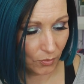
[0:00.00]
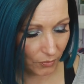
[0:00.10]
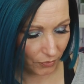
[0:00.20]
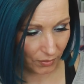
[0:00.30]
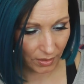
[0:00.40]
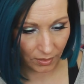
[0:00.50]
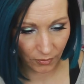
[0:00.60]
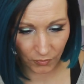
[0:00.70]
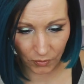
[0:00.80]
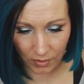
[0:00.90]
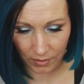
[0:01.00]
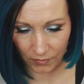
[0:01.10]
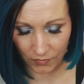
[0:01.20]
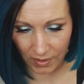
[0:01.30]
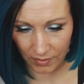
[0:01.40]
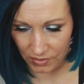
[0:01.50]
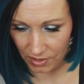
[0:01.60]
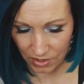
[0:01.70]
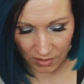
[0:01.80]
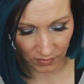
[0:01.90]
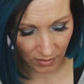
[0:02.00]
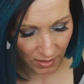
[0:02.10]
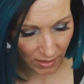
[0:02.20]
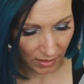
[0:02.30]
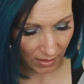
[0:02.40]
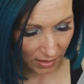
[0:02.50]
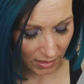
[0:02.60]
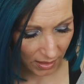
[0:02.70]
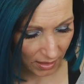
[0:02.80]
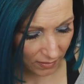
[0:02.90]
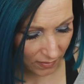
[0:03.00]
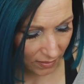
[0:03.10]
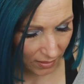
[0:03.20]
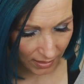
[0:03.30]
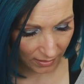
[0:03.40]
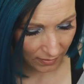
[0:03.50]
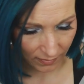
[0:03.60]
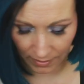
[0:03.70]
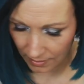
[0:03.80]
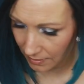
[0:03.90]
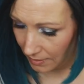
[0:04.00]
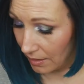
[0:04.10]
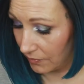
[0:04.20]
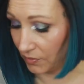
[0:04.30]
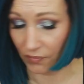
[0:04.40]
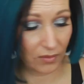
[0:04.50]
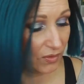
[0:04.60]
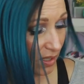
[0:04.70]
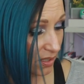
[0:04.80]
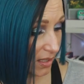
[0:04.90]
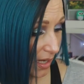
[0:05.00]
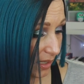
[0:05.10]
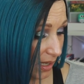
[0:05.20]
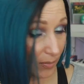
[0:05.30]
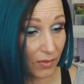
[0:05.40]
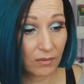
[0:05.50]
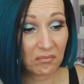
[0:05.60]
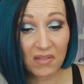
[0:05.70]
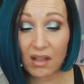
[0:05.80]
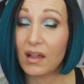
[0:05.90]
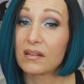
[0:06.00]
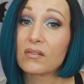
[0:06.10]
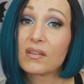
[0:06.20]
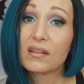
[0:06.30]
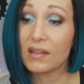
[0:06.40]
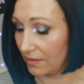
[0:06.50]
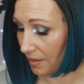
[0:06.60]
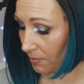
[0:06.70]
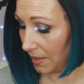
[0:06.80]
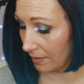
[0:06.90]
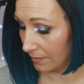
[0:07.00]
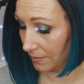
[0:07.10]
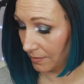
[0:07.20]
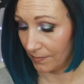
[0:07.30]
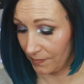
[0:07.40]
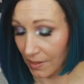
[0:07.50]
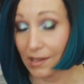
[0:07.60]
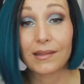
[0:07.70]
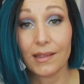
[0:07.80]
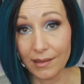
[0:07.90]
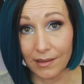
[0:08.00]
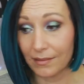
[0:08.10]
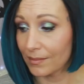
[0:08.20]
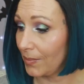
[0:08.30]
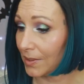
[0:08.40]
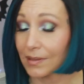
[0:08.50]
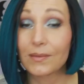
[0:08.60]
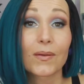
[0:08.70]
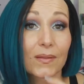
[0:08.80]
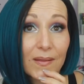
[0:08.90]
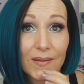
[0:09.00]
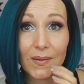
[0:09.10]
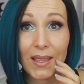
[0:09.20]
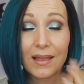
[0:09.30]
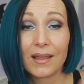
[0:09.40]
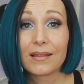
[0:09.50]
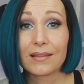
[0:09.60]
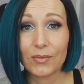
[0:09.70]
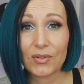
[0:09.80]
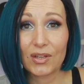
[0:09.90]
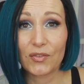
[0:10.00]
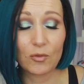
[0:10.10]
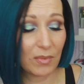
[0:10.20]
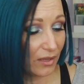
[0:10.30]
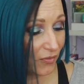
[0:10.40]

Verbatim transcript: two, three, four, five, six, seven, eight, nine, ten, eleven foundations I kept. Oh, I don't think that's that bad. It is, but it's not. So yeah, that was it for